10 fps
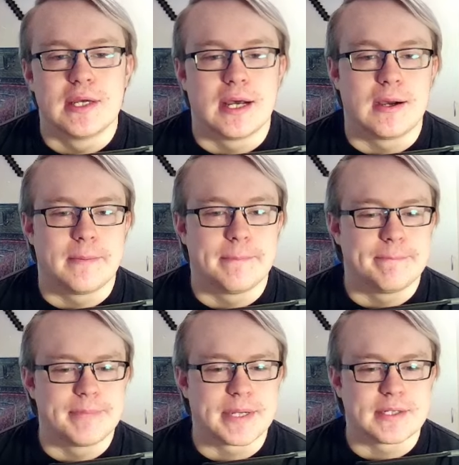
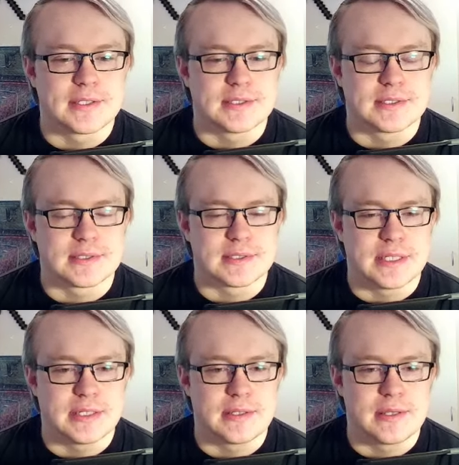because
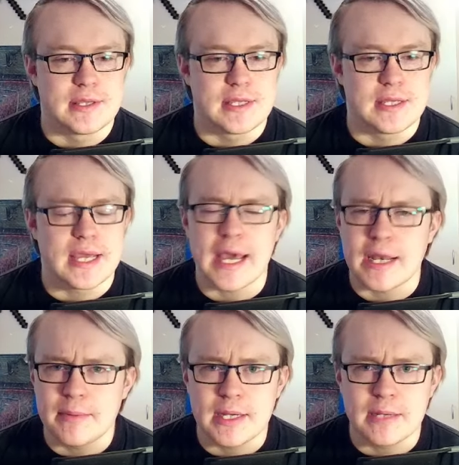in the
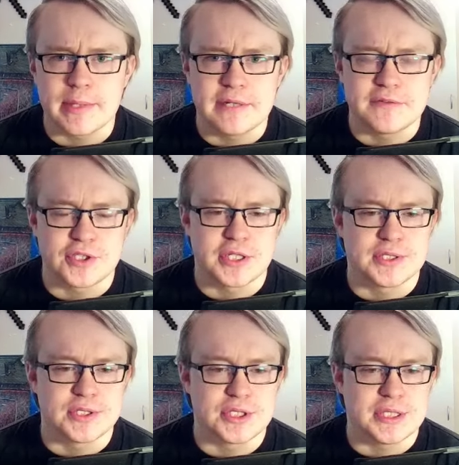anime, I believe
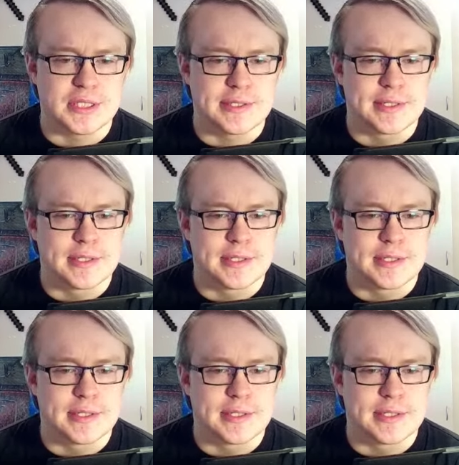Shinji